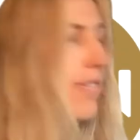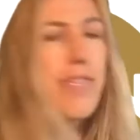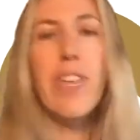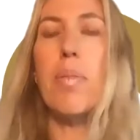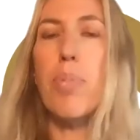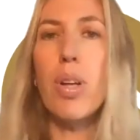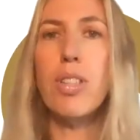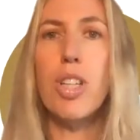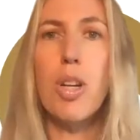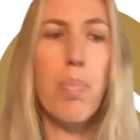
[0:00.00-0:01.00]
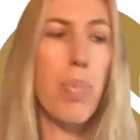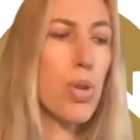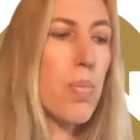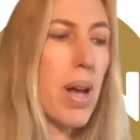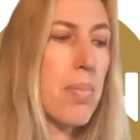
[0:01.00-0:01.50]
Finn Brunton
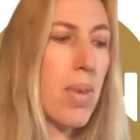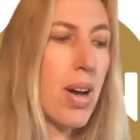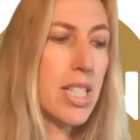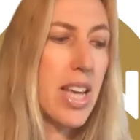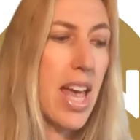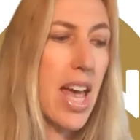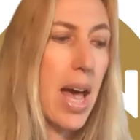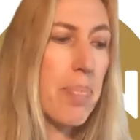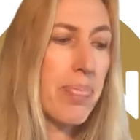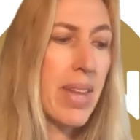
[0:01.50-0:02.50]
blew my mind here,